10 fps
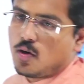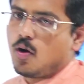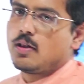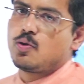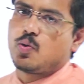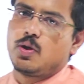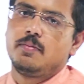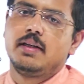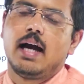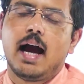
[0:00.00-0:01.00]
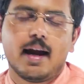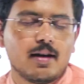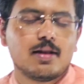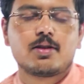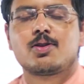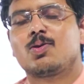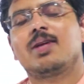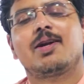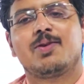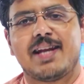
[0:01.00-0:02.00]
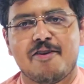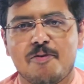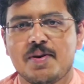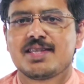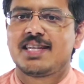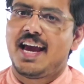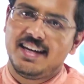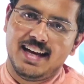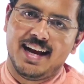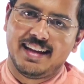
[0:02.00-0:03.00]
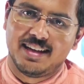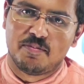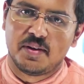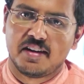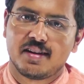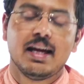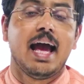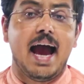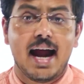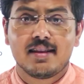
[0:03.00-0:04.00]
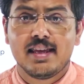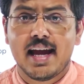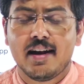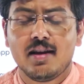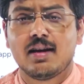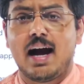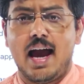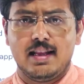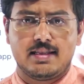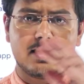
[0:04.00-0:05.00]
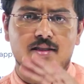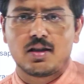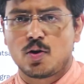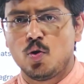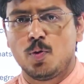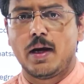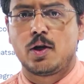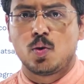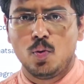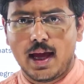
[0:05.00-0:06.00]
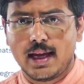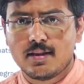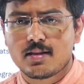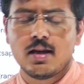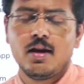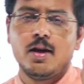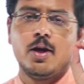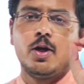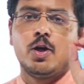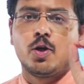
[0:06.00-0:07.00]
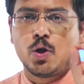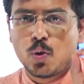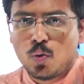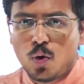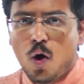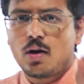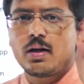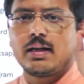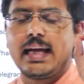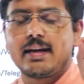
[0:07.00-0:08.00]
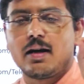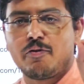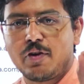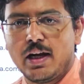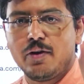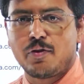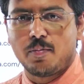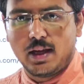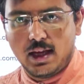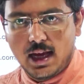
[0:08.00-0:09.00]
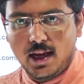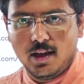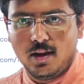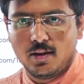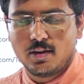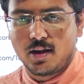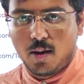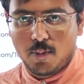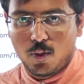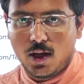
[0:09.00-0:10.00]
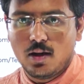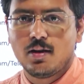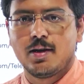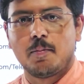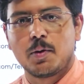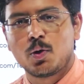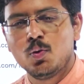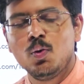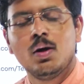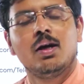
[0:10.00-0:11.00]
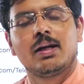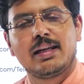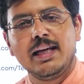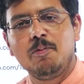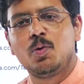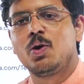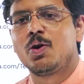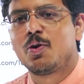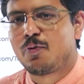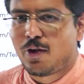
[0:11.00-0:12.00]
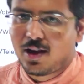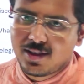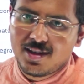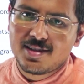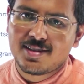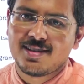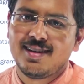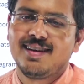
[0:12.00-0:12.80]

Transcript: on all the social media handles so that you never miss any hiring update. At the end, I'll just conclude by two lines. Do not get afraid from AI, number one. Number two, keep doing good for others